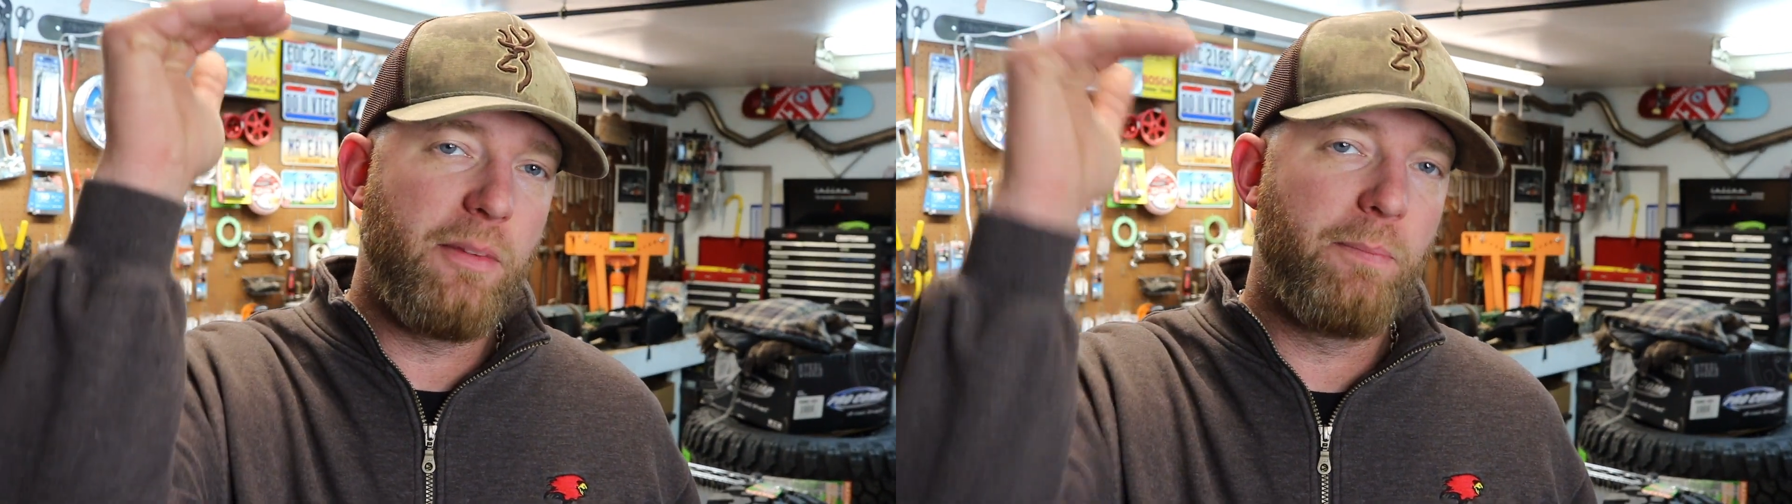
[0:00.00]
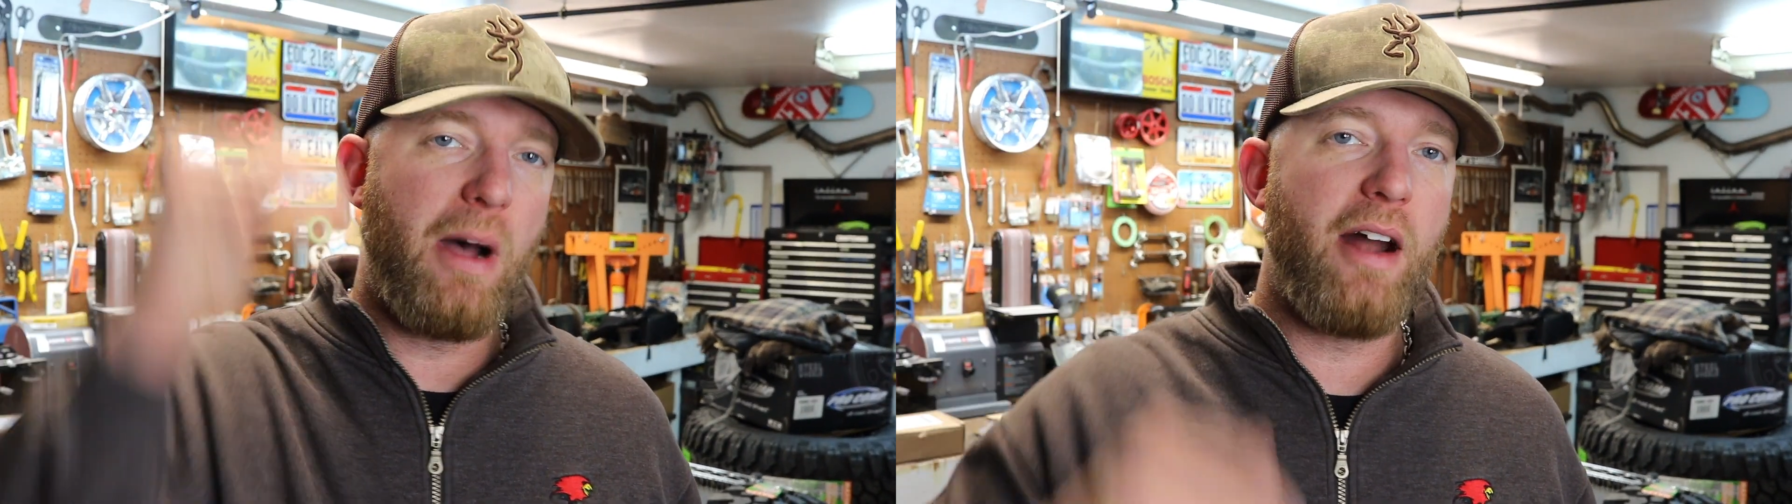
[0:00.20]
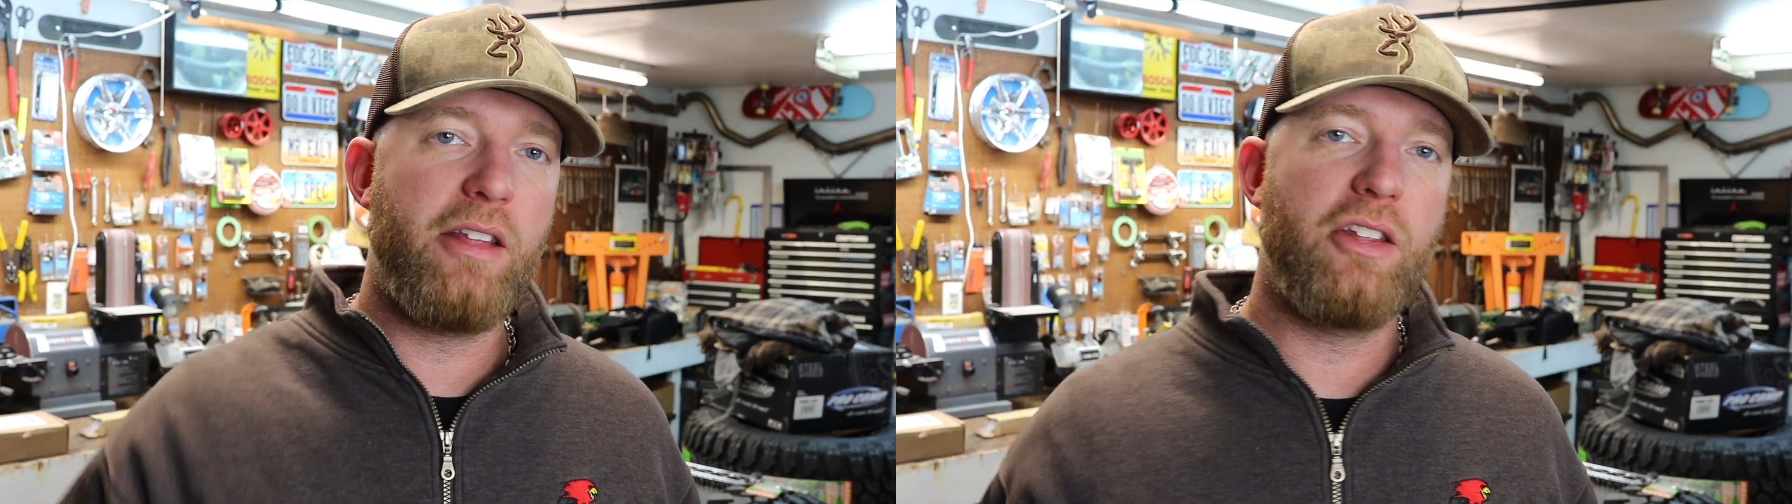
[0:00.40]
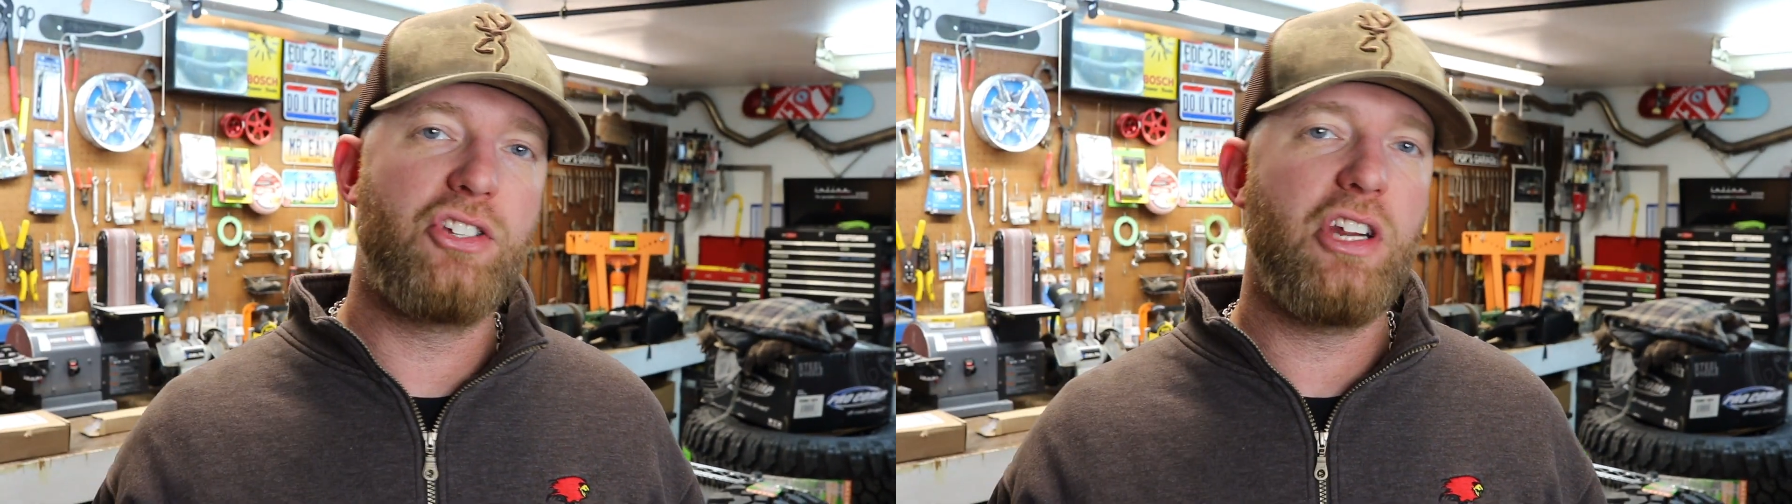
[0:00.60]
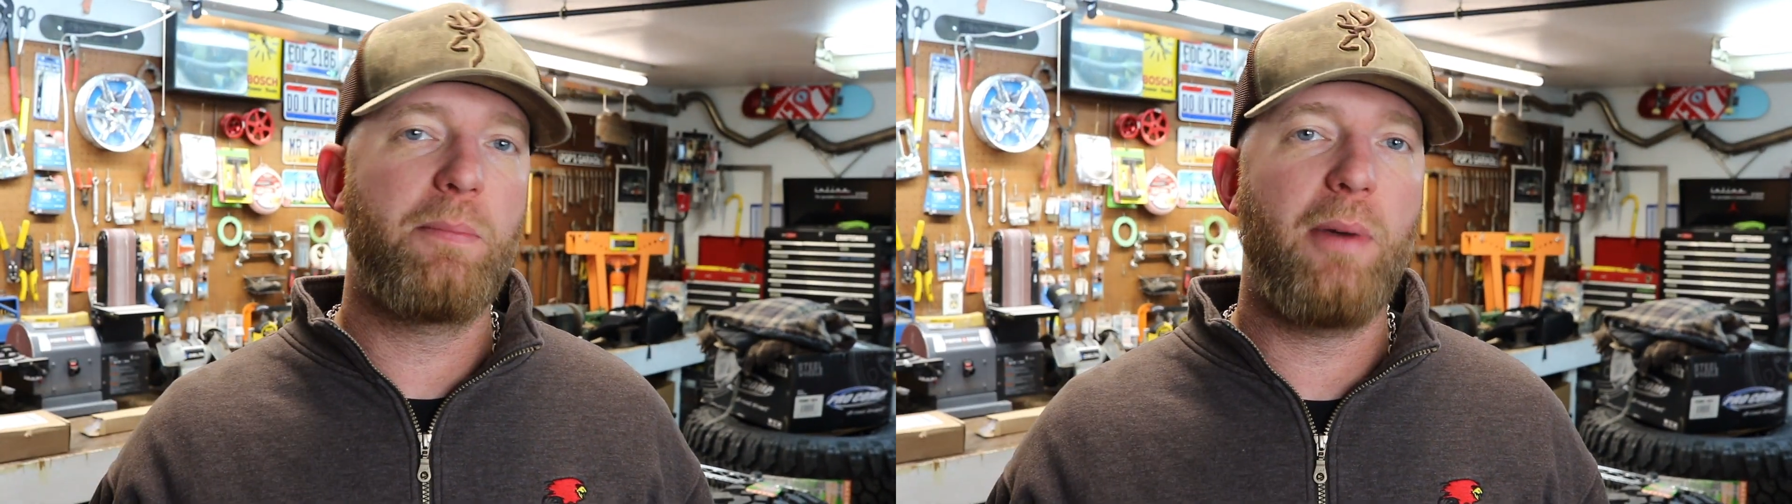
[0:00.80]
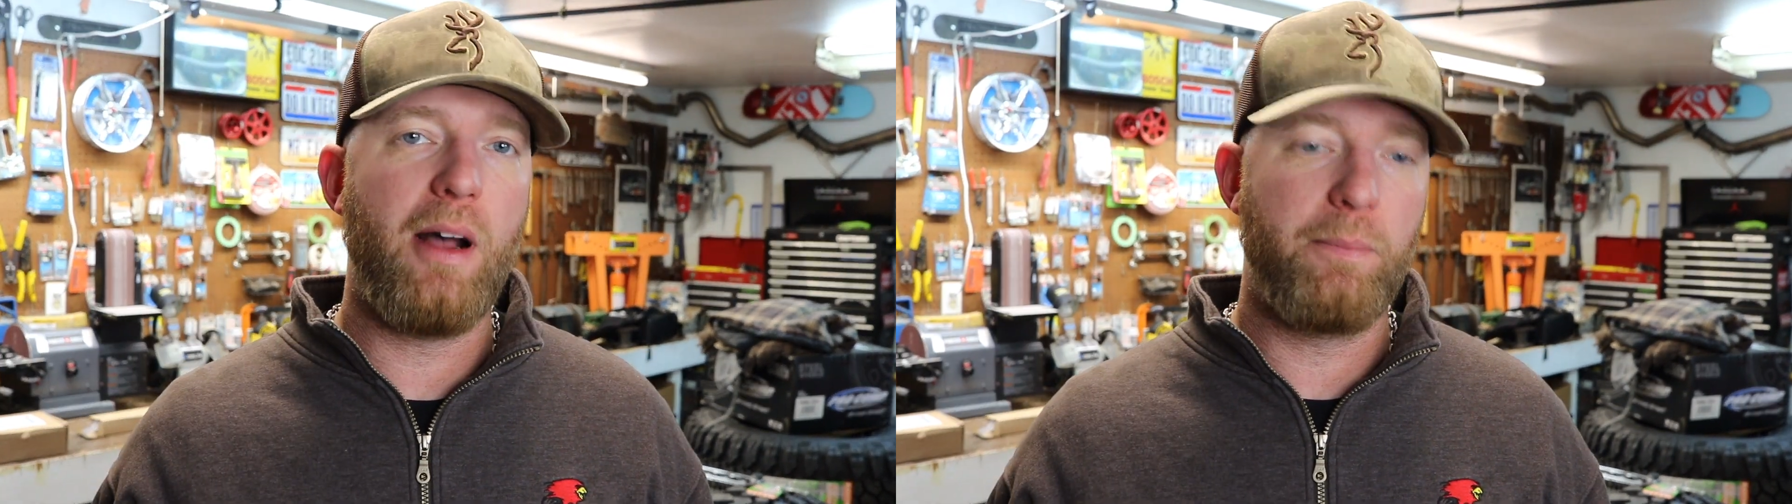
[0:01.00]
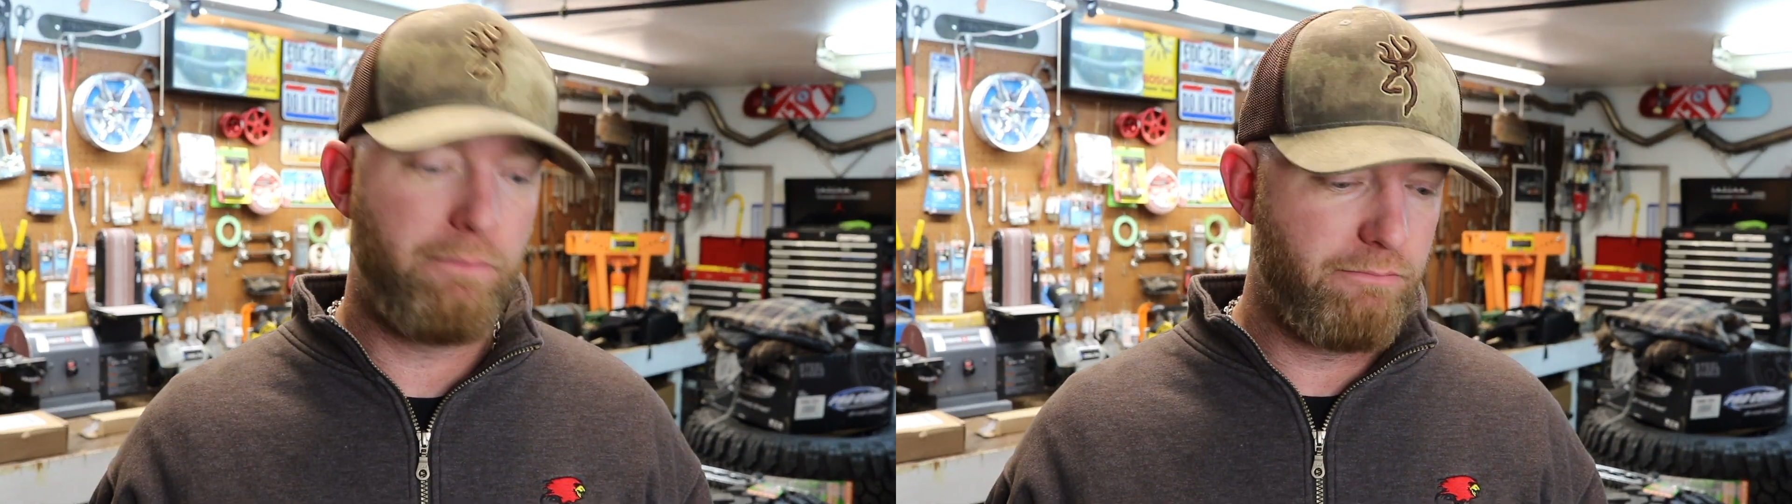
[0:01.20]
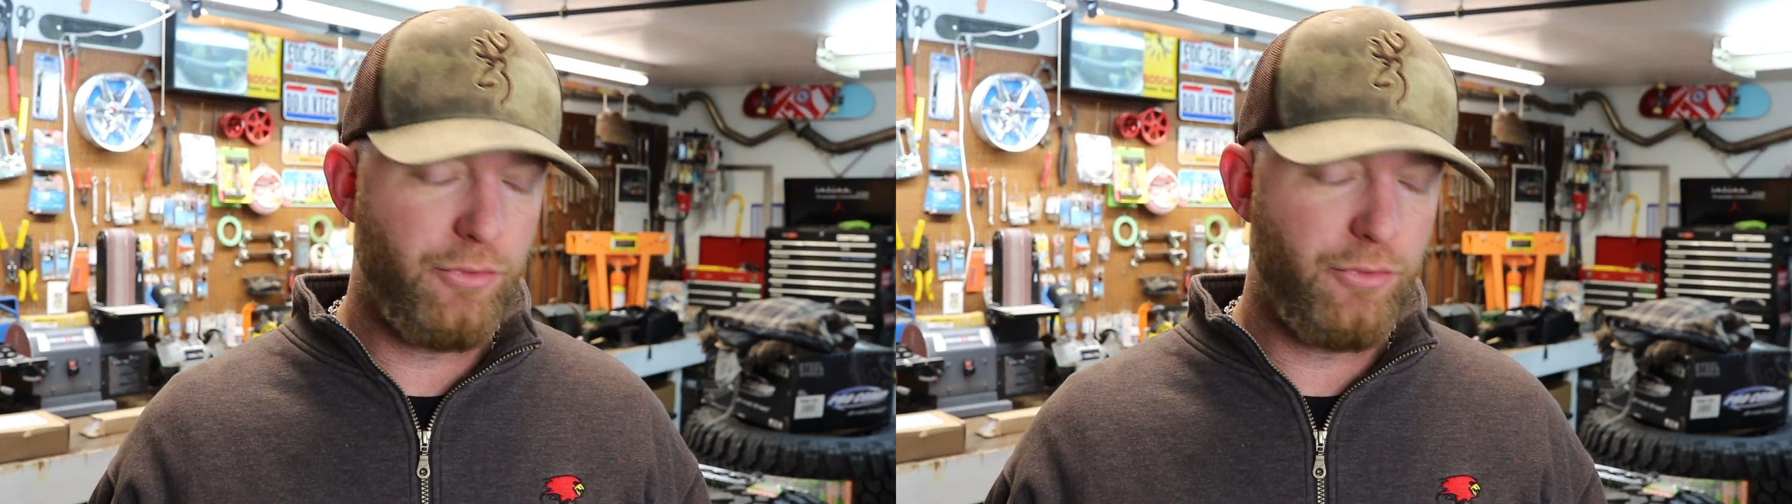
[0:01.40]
the body of the Jeep up